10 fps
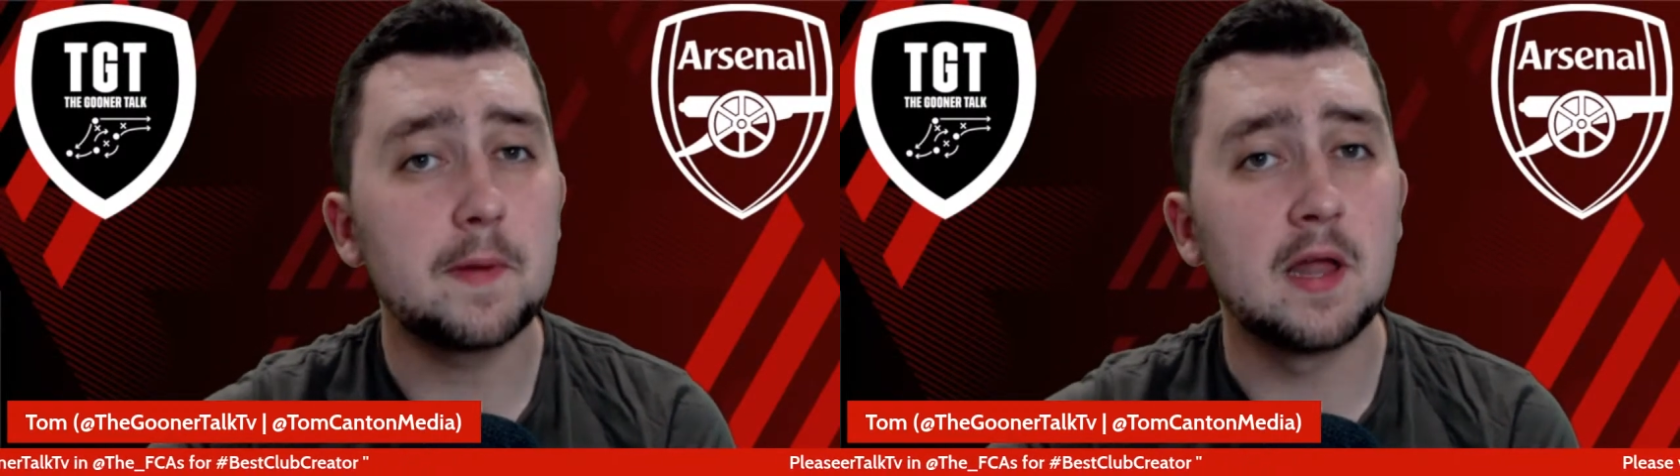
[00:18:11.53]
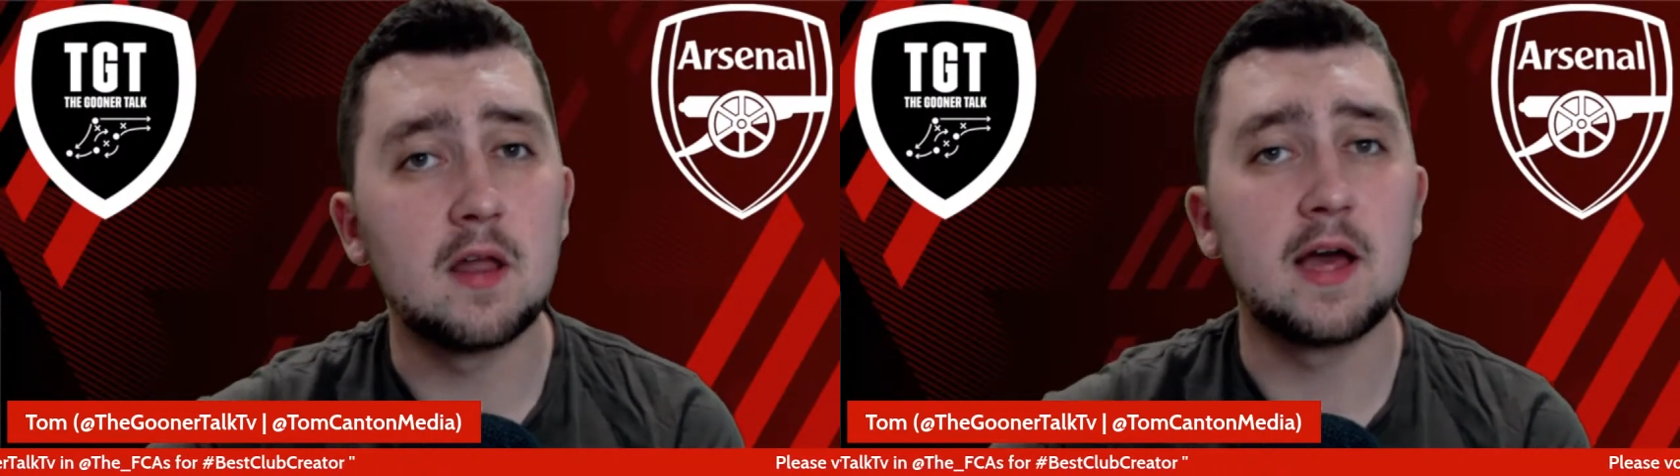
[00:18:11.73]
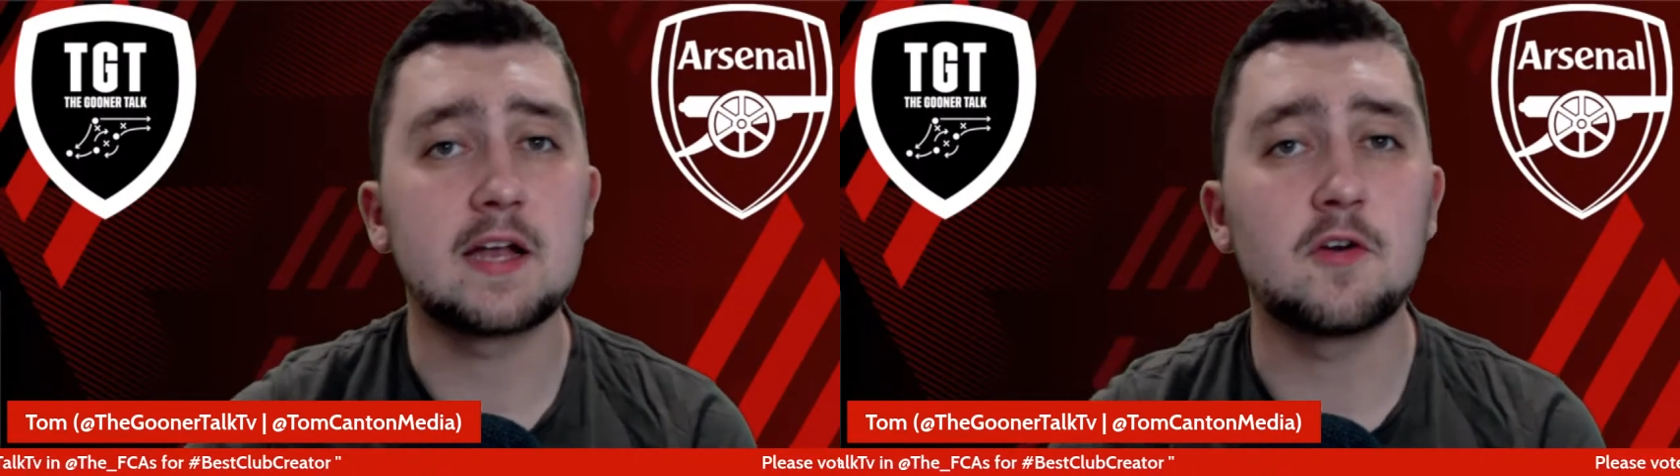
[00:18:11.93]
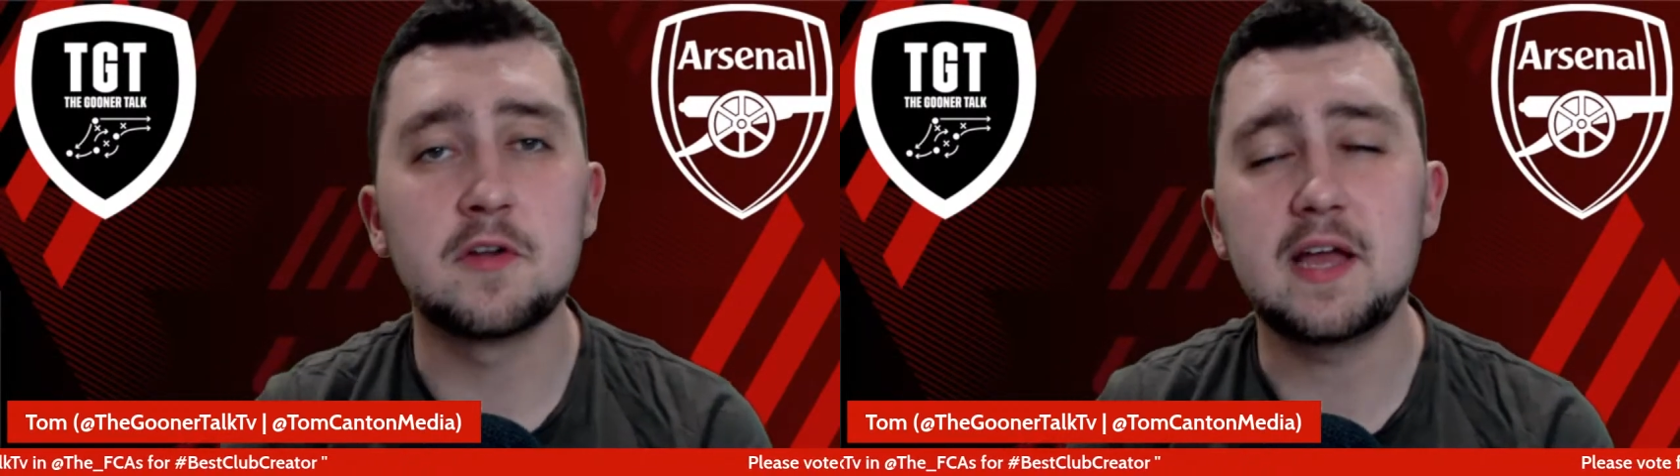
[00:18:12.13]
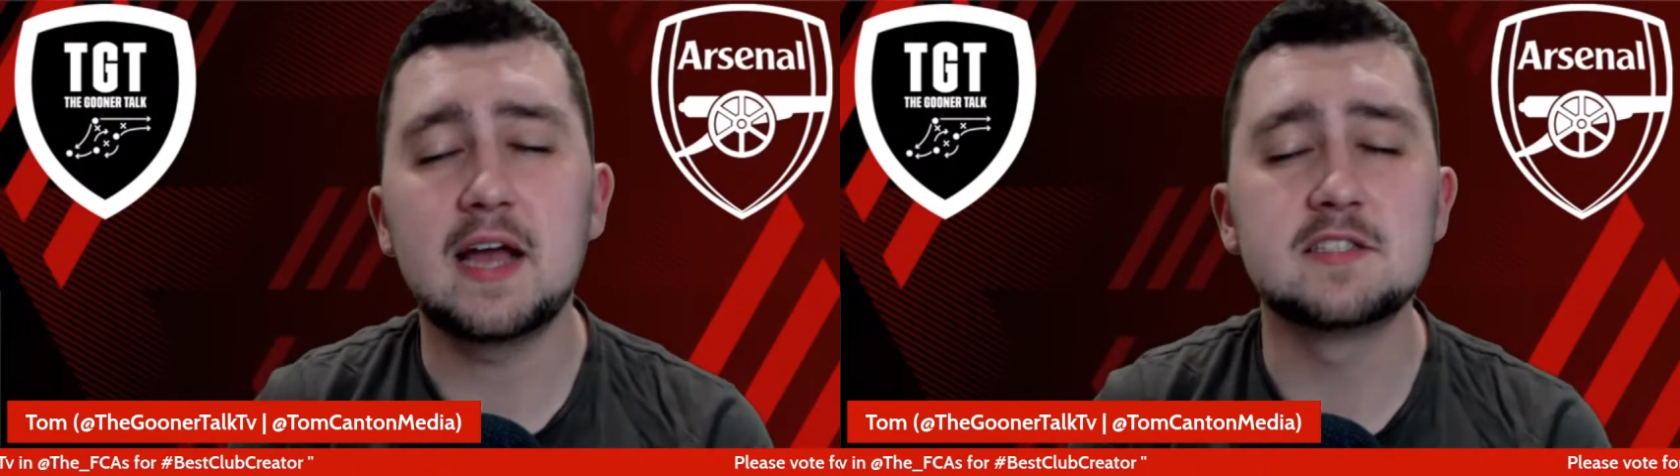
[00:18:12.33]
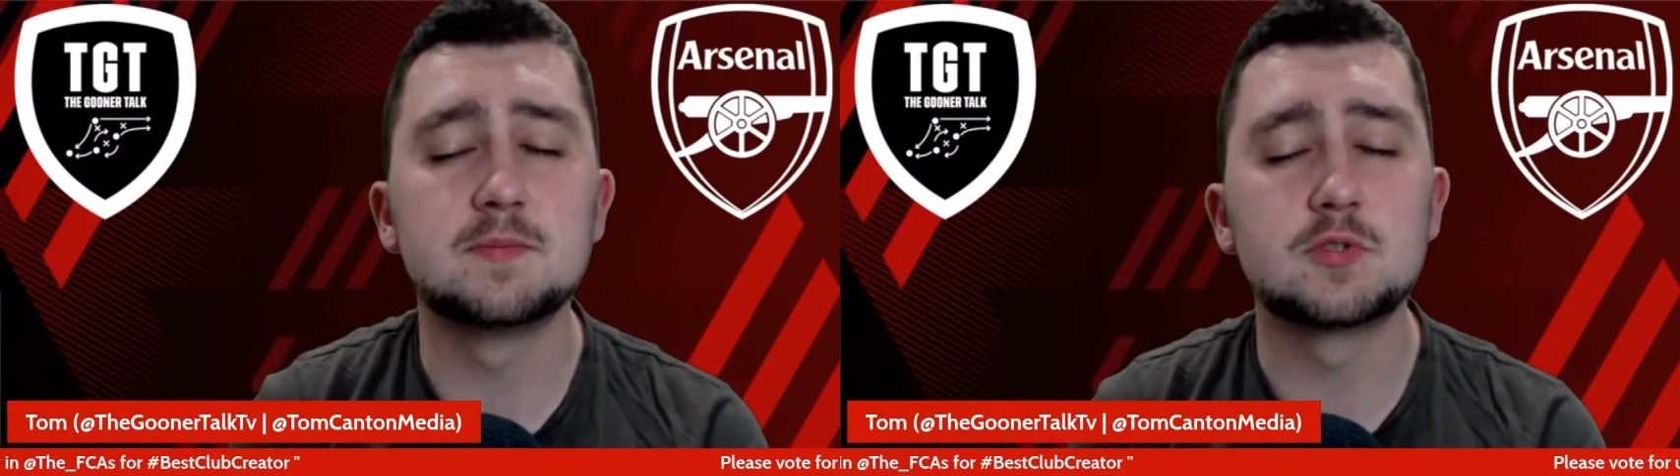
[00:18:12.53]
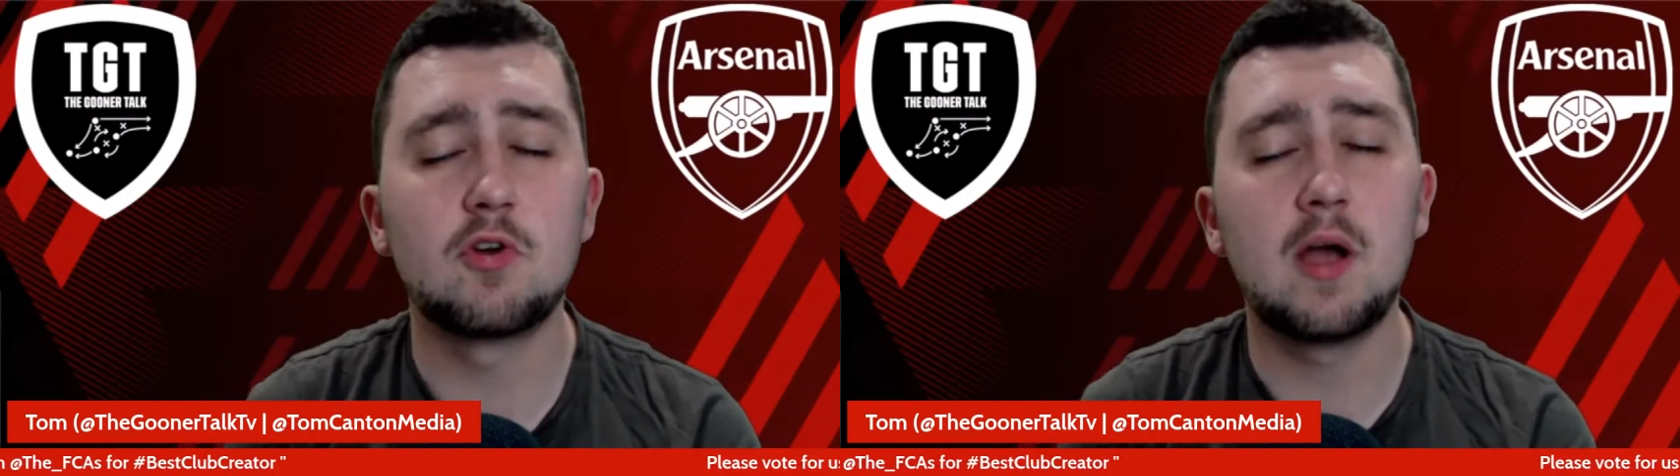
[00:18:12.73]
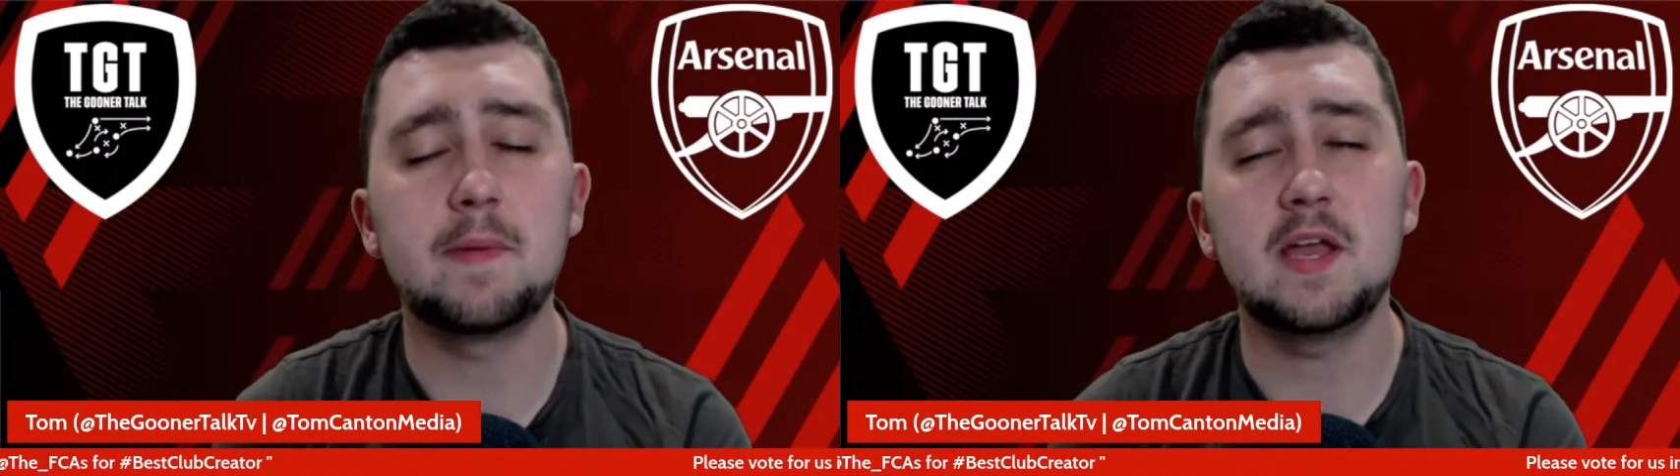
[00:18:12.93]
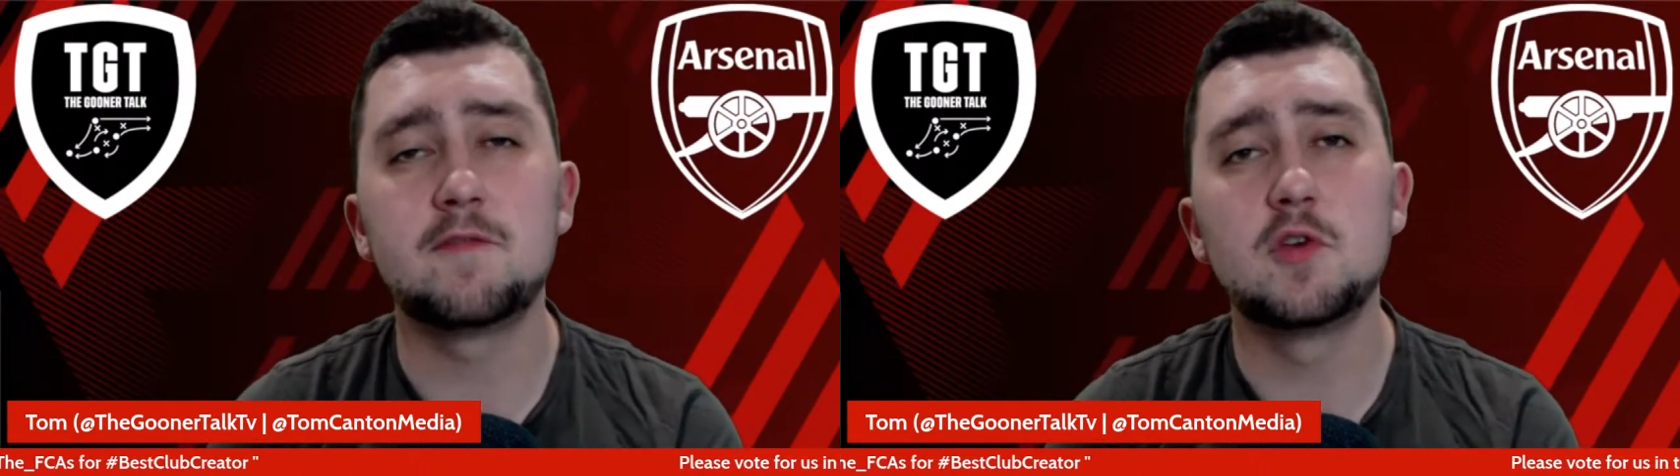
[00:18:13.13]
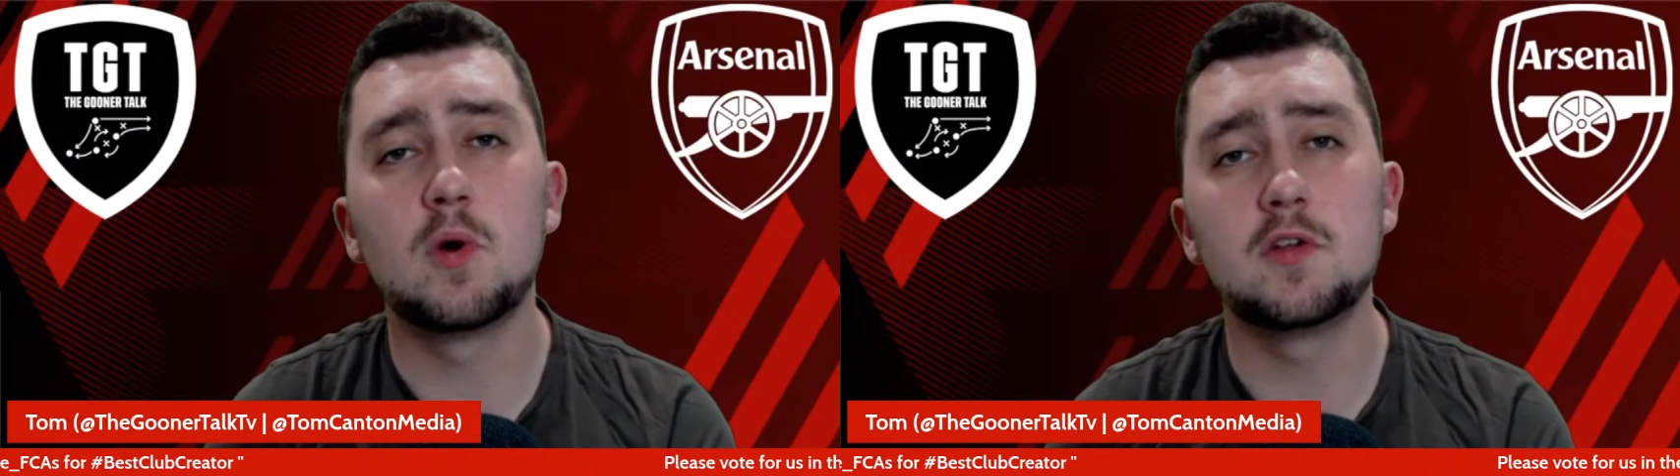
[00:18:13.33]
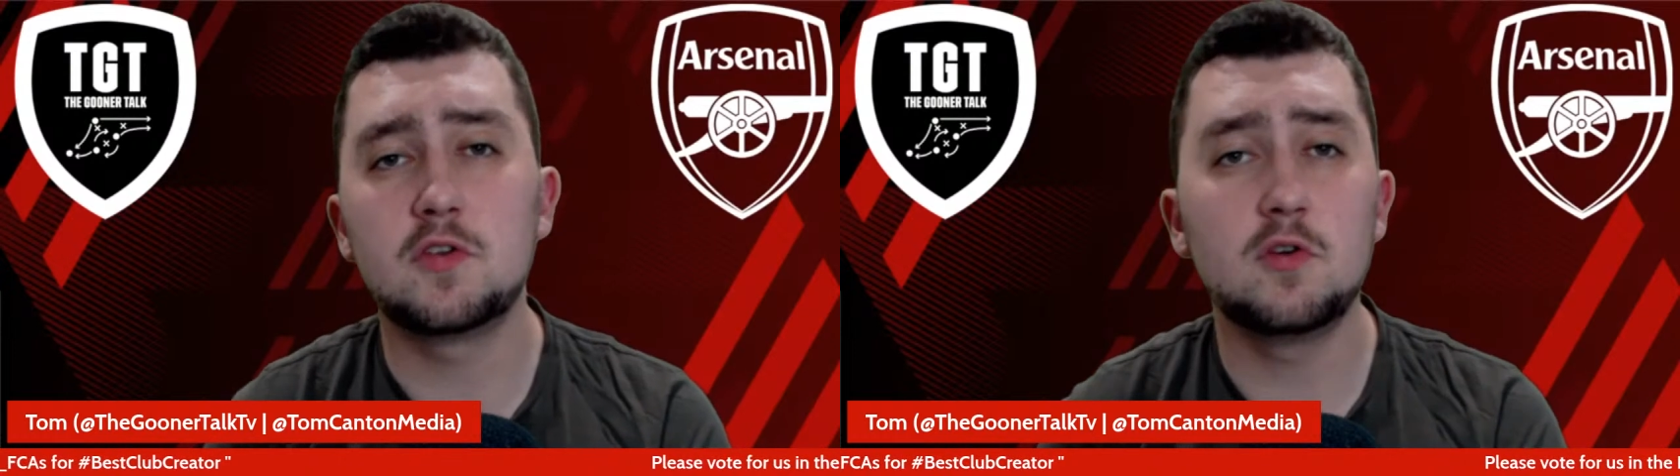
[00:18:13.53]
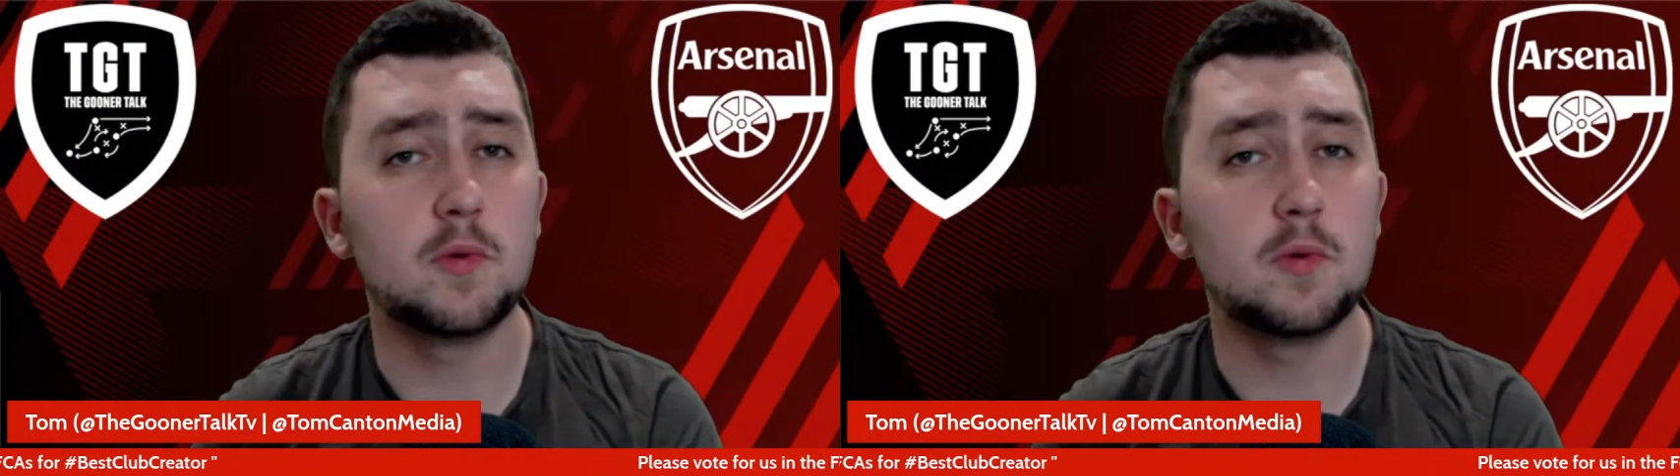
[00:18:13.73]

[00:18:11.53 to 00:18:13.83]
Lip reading: a like on it and subscribe if you are new.